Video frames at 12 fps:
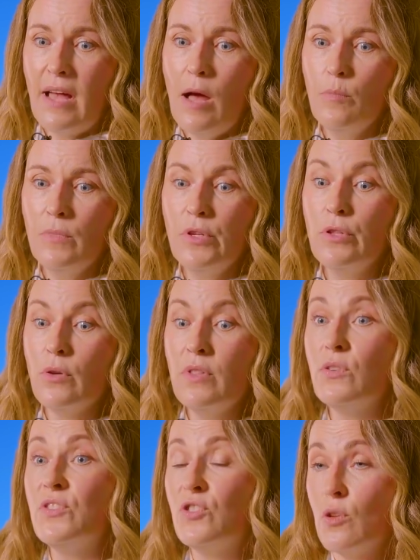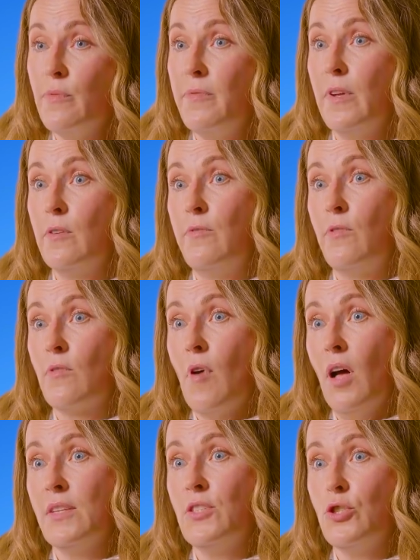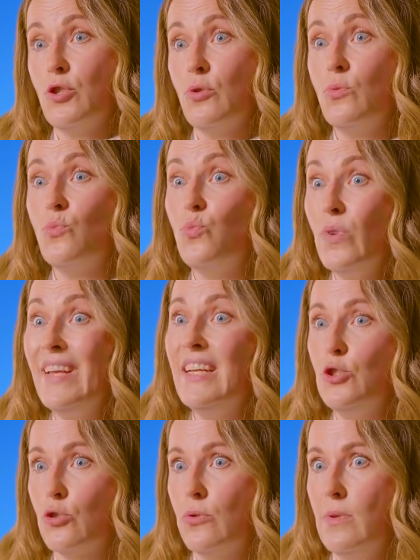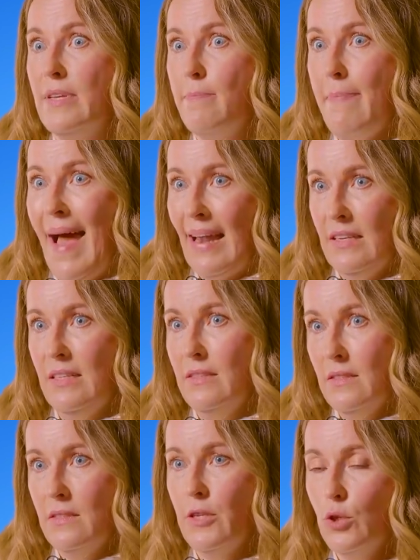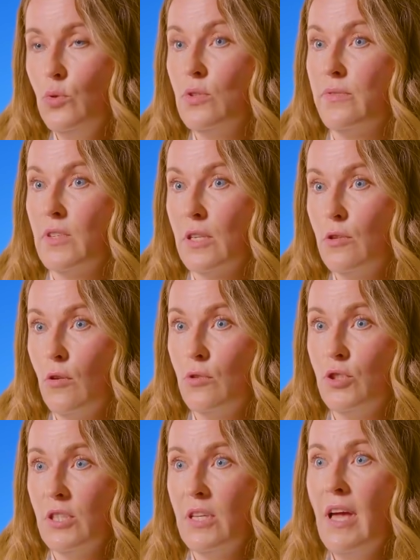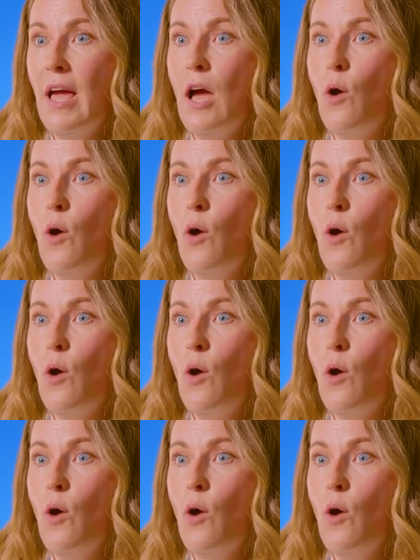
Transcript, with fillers: there is something for us to really truly balance the use of technology